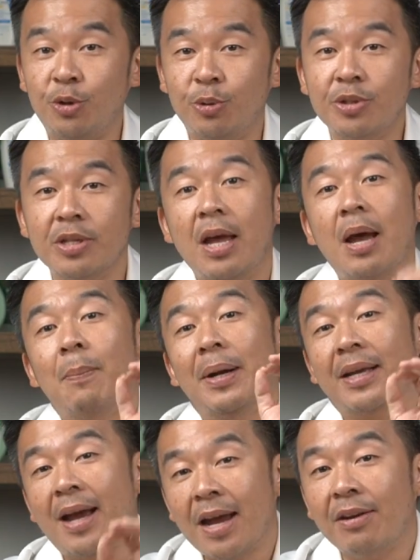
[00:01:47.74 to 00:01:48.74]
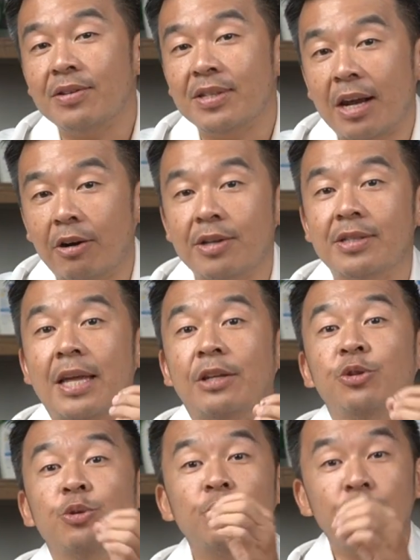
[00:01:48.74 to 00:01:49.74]
use, but the kind of steroids that
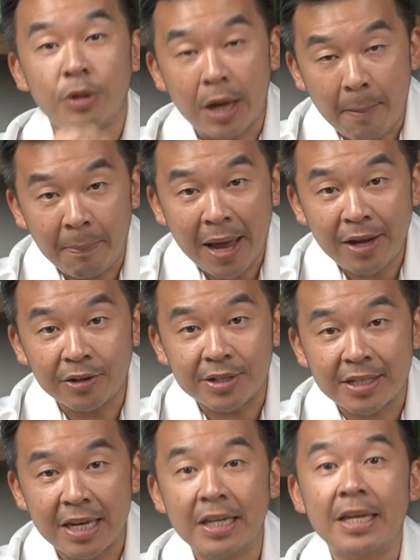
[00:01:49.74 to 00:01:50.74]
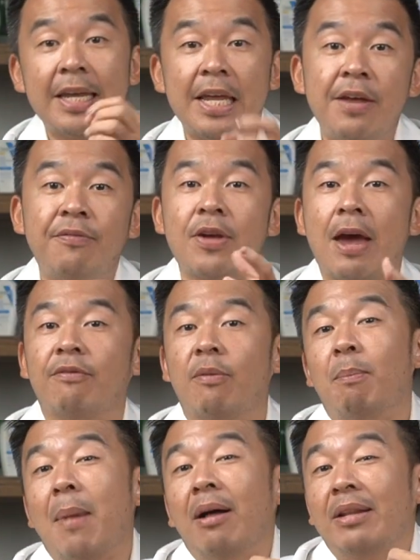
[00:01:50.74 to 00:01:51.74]
you apply on your skin if you have a
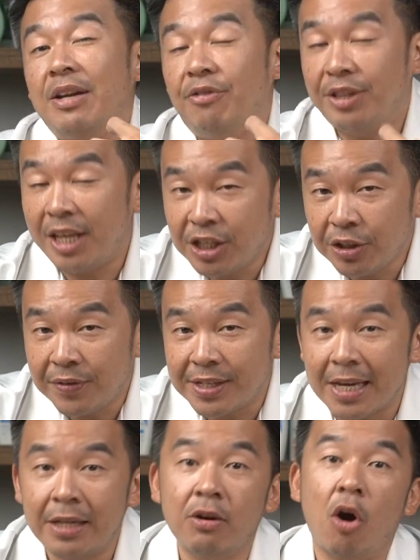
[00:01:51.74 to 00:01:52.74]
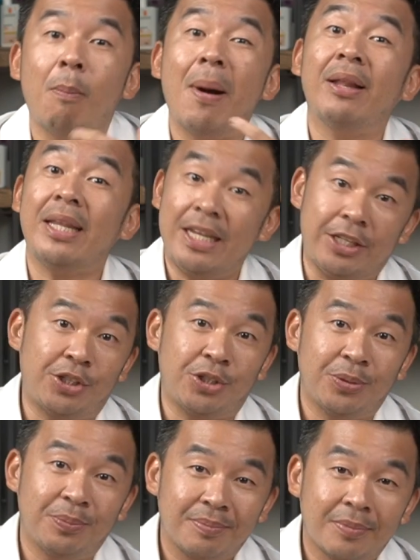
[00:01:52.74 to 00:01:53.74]
mild irritation in your skin or mild
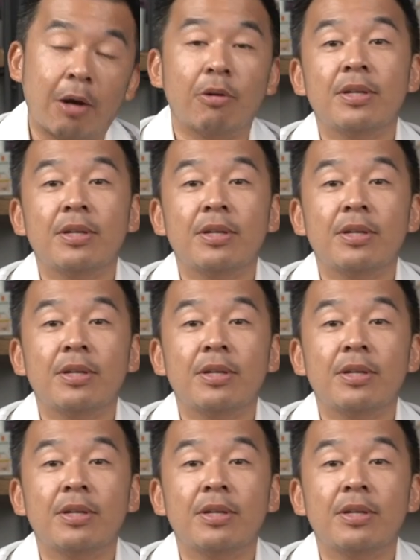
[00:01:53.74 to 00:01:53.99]
itch. Now,